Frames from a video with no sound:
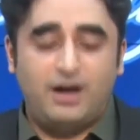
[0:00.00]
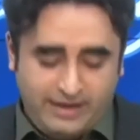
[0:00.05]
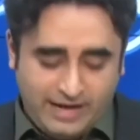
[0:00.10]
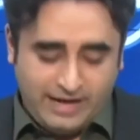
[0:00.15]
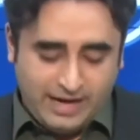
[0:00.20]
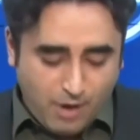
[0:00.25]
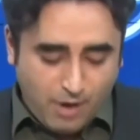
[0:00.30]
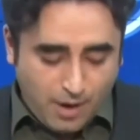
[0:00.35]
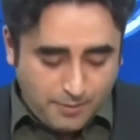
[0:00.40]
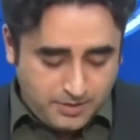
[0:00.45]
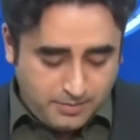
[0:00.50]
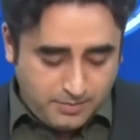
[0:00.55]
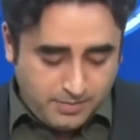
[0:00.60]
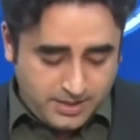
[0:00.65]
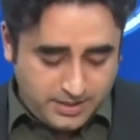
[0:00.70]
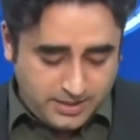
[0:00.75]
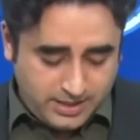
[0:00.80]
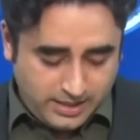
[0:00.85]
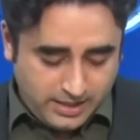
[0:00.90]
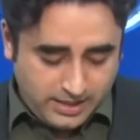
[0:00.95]
and I'm
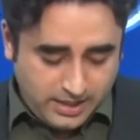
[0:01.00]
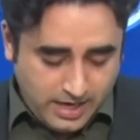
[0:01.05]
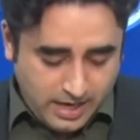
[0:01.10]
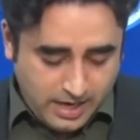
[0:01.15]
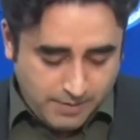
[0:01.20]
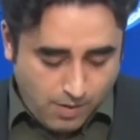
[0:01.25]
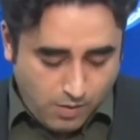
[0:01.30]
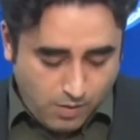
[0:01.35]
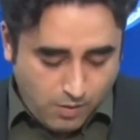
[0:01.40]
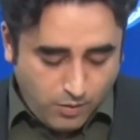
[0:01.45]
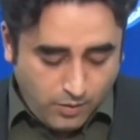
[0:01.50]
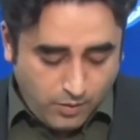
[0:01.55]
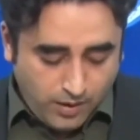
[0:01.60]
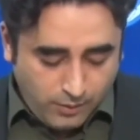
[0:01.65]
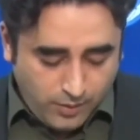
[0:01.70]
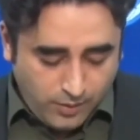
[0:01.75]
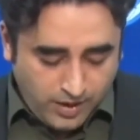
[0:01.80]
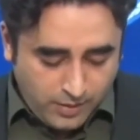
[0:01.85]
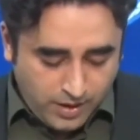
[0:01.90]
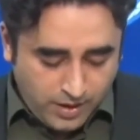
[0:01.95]
optimistic about what
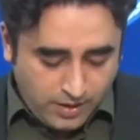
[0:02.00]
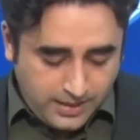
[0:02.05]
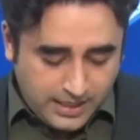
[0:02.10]
we will